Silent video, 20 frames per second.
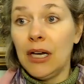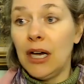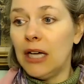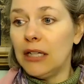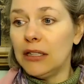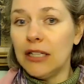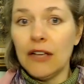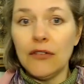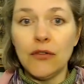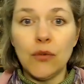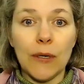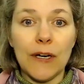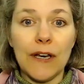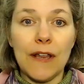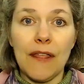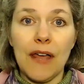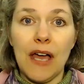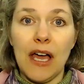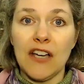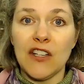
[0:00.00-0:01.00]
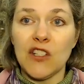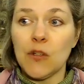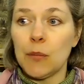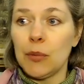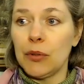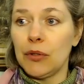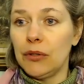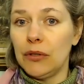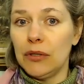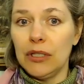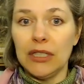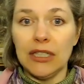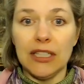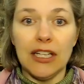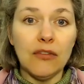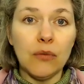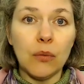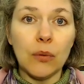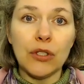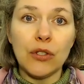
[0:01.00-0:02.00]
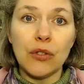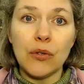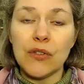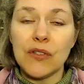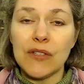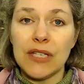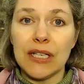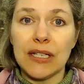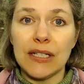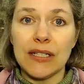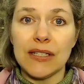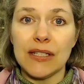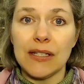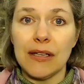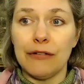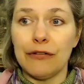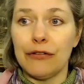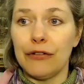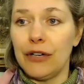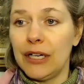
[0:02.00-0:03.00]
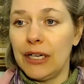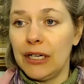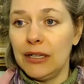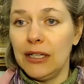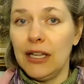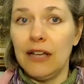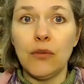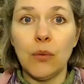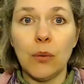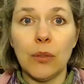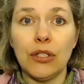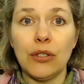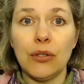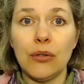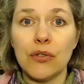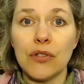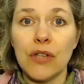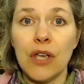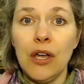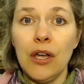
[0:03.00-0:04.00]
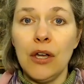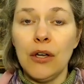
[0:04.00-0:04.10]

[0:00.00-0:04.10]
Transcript: a loved one in the hospital, a loved one who's sick and suffering, a loved one who's